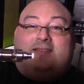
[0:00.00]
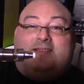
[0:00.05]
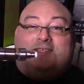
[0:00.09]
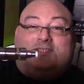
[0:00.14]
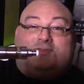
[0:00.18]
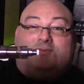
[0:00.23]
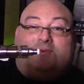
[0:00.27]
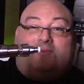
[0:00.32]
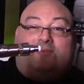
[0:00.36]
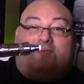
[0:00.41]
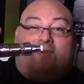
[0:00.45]

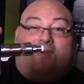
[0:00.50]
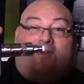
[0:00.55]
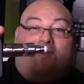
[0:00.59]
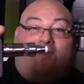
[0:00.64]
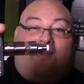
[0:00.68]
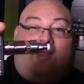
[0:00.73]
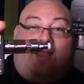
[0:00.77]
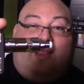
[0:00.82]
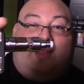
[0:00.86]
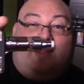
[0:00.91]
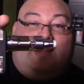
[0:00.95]
This one
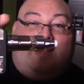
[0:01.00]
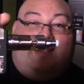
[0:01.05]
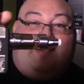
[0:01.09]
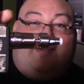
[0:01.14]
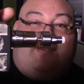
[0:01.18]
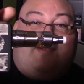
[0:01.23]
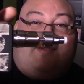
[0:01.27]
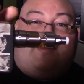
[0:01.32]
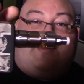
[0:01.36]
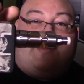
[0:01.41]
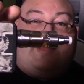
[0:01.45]
right
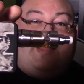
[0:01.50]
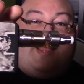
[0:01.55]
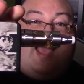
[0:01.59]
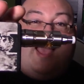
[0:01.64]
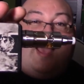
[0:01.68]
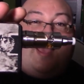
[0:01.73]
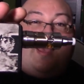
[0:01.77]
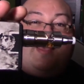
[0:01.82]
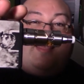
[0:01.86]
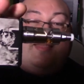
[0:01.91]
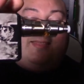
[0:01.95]
here.
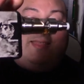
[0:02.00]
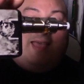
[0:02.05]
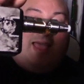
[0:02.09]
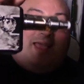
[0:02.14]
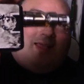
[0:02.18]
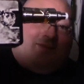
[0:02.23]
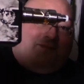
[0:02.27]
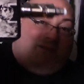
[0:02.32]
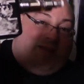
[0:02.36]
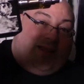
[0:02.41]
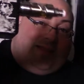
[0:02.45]
Yeah,
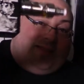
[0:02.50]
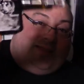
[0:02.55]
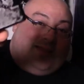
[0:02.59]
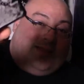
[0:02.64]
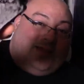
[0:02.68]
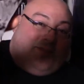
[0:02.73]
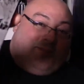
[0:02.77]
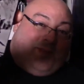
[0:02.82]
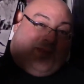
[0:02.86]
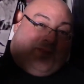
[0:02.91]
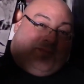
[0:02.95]
that right
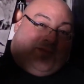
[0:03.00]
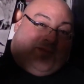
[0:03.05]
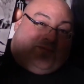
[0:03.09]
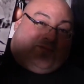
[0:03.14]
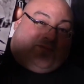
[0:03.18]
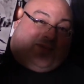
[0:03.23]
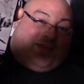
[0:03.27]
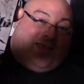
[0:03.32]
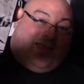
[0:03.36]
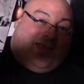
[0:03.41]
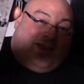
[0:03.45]
there, baby.
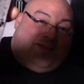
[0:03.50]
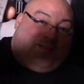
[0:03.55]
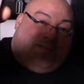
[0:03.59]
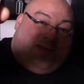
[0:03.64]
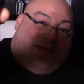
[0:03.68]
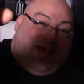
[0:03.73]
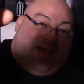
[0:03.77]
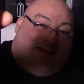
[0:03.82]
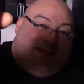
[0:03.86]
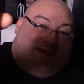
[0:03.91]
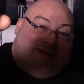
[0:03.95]
Forget
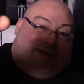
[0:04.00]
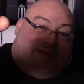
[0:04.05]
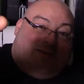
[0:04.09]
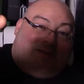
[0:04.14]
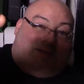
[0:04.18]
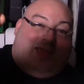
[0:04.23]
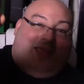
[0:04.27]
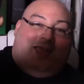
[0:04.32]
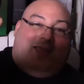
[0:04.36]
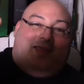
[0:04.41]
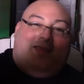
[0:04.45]
about it,
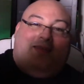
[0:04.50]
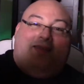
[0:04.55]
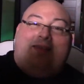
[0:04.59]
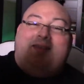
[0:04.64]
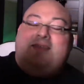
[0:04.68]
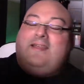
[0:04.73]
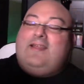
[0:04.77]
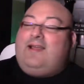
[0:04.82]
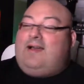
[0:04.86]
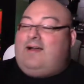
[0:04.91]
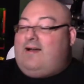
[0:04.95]
okay?
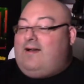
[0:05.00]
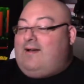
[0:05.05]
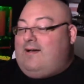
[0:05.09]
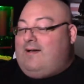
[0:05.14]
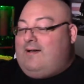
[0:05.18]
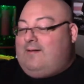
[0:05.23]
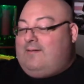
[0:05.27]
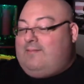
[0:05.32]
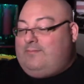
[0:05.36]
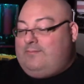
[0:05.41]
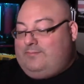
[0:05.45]

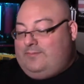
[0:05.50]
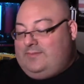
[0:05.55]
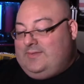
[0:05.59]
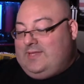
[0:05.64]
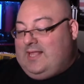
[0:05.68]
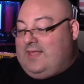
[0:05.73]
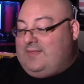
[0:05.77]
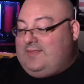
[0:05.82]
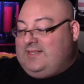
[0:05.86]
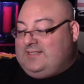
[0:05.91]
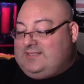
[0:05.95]
Um,
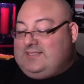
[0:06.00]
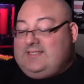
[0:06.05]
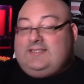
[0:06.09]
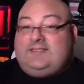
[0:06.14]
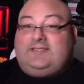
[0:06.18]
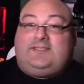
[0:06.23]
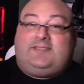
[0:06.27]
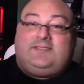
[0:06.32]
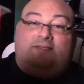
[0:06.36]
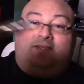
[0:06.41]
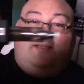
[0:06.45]
now, this
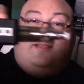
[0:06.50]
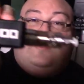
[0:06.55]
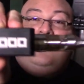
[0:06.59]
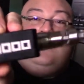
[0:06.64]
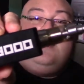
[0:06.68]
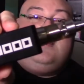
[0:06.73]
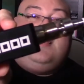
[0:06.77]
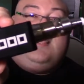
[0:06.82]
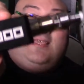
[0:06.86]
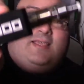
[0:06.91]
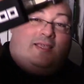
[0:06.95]
is
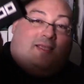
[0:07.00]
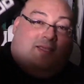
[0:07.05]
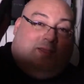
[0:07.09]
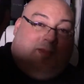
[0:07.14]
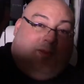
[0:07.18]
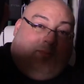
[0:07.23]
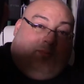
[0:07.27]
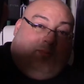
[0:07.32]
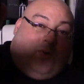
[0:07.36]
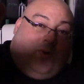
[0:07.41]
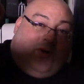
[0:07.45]
the
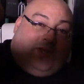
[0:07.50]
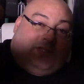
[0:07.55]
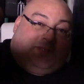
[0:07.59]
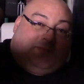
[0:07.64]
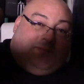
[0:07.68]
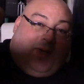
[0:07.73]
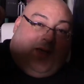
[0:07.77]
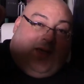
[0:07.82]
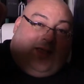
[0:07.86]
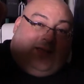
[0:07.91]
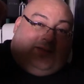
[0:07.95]

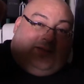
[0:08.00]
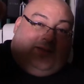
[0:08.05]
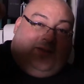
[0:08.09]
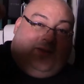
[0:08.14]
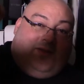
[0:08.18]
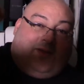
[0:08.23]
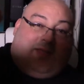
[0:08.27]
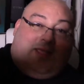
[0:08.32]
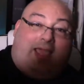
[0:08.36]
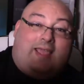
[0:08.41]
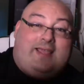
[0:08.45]
Boss Mod,
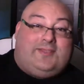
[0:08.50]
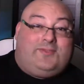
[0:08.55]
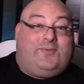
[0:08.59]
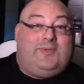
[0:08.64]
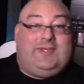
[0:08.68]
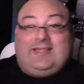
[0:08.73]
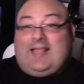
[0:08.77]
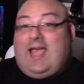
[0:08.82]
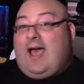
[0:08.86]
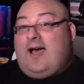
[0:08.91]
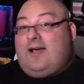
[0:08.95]
okay?
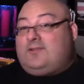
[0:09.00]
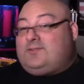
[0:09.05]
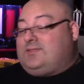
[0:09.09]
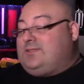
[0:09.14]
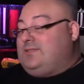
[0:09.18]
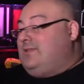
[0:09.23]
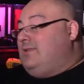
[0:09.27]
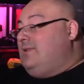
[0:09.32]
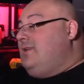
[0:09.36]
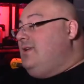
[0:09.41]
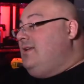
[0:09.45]

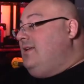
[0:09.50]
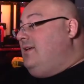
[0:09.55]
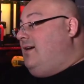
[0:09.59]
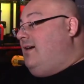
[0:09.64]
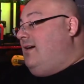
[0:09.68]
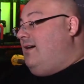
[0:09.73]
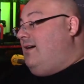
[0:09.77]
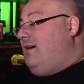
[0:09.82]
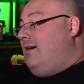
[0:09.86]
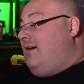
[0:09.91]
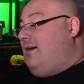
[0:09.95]
3000.
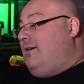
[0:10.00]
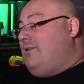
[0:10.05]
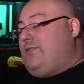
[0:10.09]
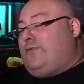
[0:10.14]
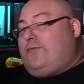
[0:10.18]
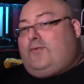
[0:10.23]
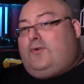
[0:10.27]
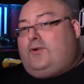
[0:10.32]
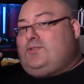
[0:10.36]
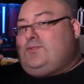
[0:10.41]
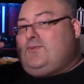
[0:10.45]
Uh, the
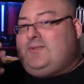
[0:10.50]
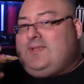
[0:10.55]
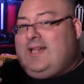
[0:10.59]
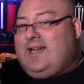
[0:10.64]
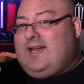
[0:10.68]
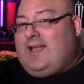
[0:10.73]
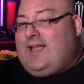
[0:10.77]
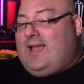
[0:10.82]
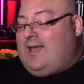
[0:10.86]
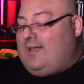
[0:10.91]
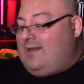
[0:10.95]
first one
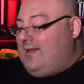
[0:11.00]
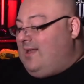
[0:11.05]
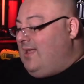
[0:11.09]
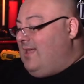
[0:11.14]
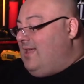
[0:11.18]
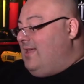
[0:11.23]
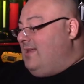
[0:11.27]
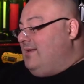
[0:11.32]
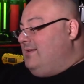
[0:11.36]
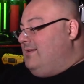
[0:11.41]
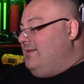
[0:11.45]
that I got.
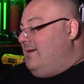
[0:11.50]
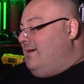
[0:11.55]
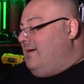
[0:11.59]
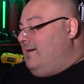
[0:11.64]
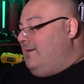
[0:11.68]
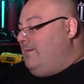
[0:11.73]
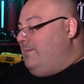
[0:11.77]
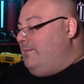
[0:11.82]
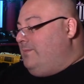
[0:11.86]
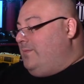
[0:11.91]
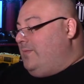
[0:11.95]
And
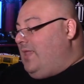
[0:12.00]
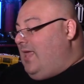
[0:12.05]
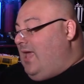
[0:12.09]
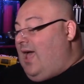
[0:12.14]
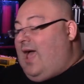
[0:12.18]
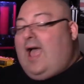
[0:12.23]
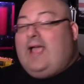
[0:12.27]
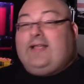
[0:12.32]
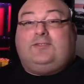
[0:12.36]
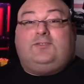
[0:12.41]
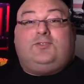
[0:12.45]
um,
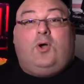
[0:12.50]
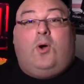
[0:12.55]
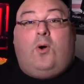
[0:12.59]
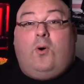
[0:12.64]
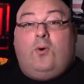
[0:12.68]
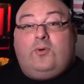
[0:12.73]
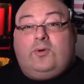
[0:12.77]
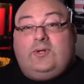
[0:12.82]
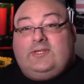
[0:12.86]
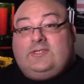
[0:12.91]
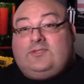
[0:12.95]
I
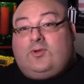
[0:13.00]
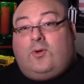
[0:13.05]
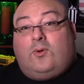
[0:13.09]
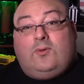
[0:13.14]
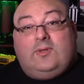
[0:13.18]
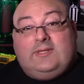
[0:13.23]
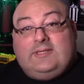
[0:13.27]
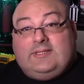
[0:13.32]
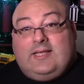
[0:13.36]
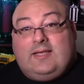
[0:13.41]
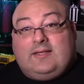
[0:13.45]
totally,
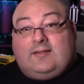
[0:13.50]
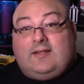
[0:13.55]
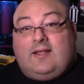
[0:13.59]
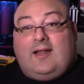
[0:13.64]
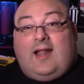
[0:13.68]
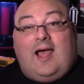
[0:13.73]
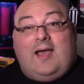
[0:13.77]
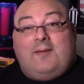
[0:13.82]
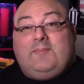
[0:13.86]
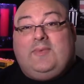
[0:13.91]
totally did it.